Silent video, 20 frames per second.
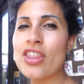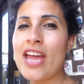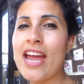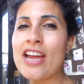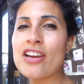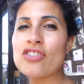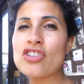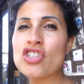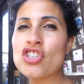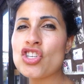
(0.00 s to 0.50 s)

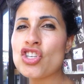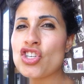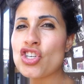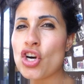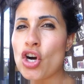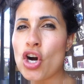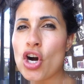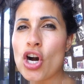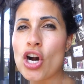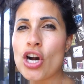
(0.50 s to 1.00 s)
that
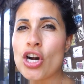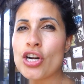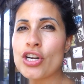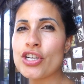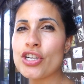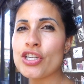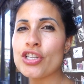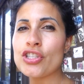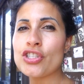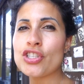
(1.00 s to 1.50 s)
charred
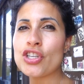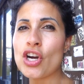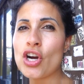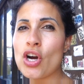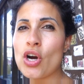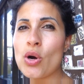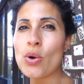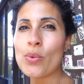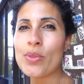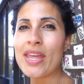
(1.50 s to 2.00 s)

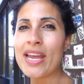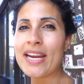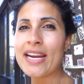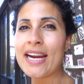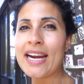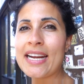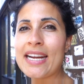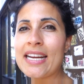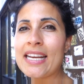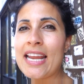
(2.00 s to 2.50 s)
dough that
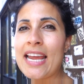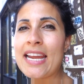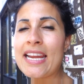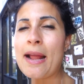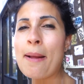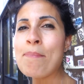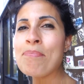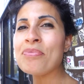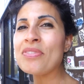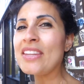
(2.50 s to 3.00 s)
kind of like
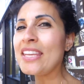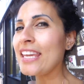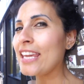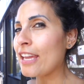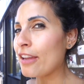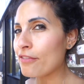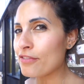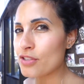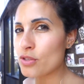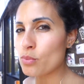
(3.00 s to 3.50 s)

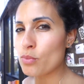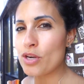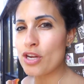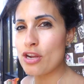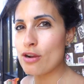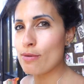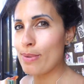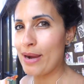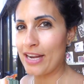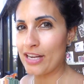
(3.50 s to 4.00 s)
gives
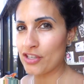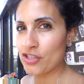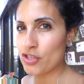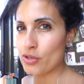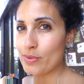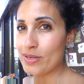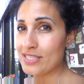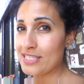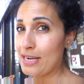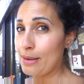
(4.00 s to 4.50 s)
when you bite
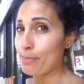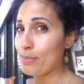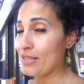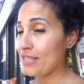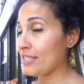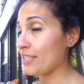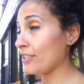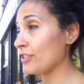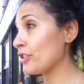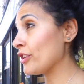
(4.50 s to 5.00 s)
into a type
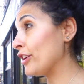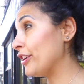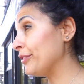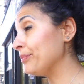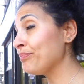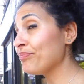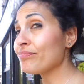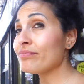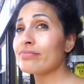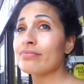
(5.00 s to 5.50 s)
pizza. So
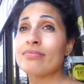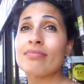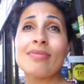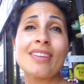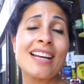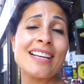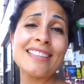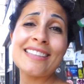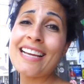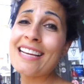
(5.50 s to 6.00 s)

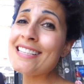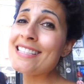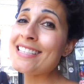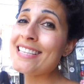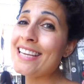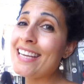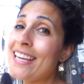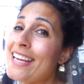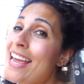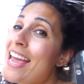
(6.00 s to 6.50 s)
that's
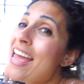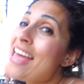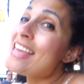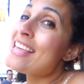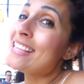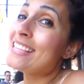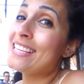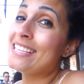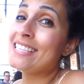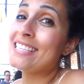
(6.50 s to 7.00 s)
it.
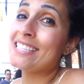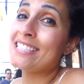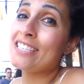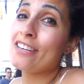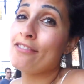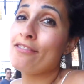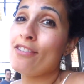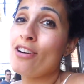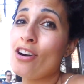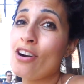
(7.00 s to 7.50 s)
This is
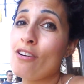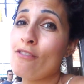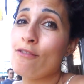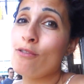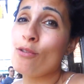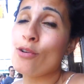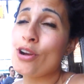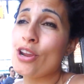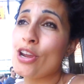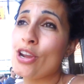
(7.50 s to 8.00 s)
Di Fara
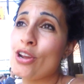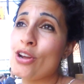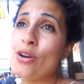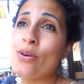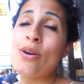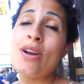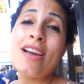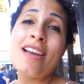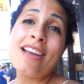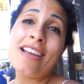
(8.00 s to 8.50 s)
for you.
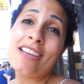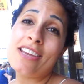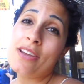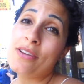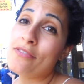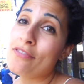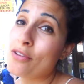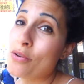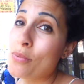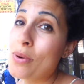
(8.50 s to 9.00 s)

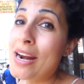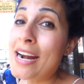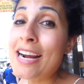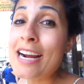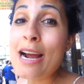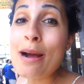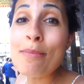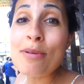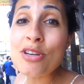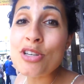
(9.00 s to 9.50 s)
If you want
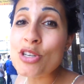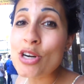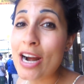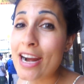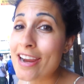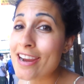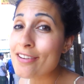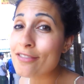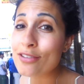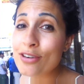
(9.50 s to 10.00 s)
to come and
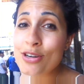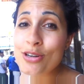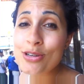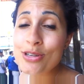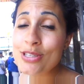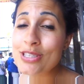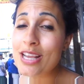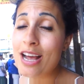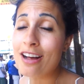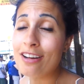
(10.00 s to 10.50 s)
try it for
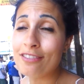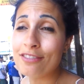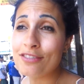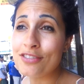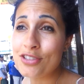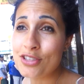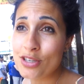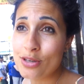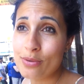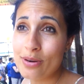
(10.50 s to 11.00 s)
yourself,
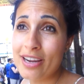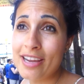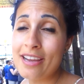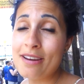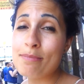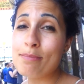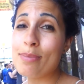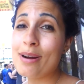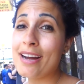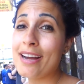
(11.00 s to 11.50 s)
do
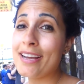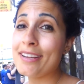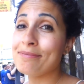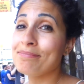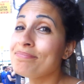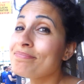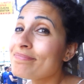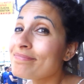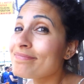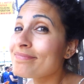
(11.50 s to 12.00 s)
it. But
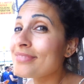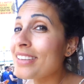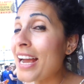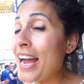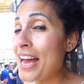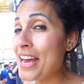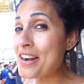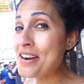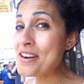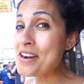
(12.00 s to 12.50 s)

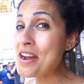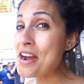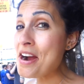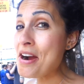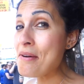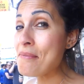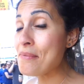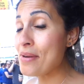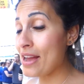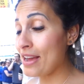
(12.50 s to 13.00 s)
I don't
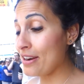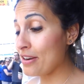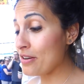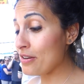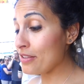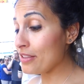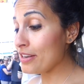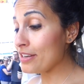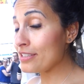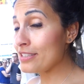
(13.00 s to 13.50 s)
know. I don't
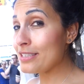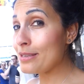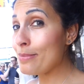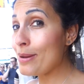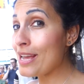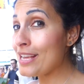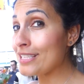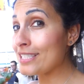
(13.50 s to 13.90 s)
know that it's the